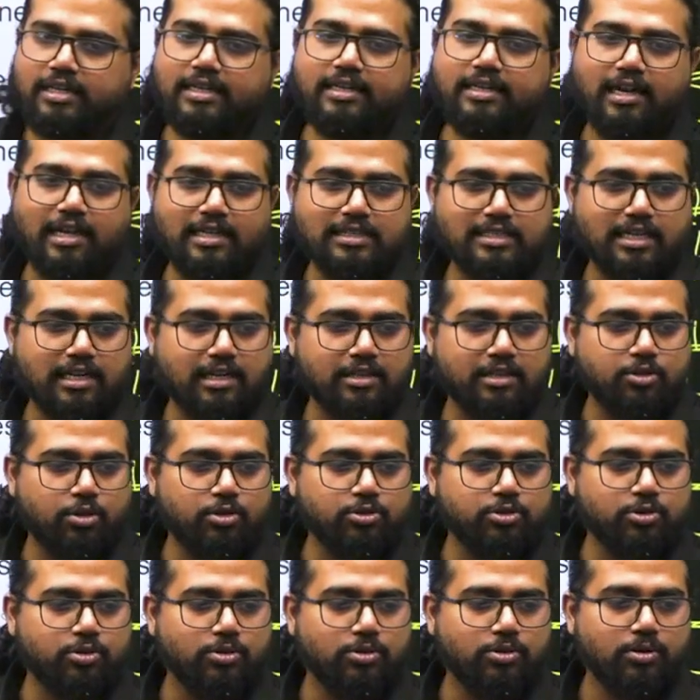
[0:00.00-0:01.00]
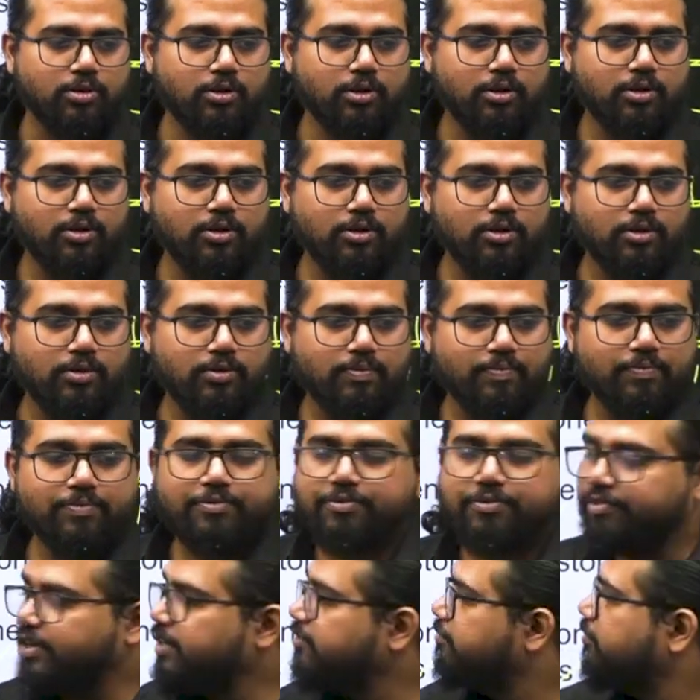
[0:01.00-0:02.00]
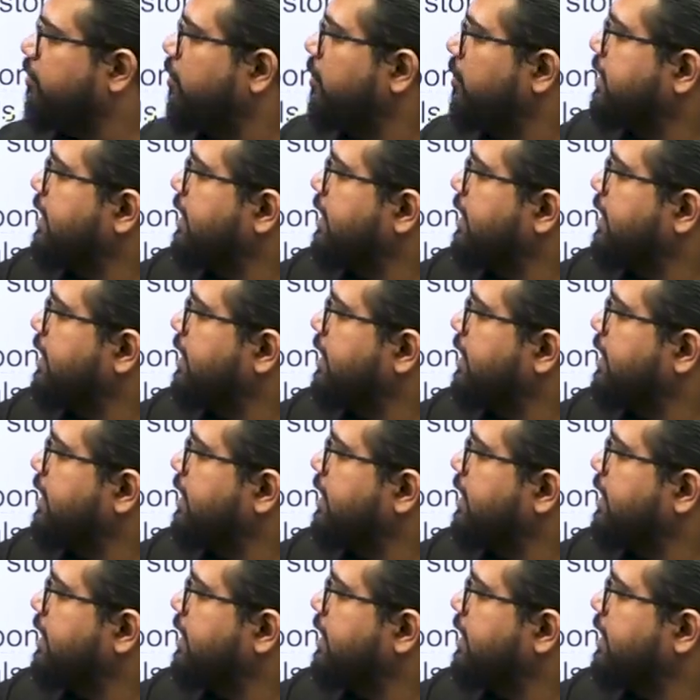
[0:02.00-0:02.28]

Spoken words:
in last class also, windfall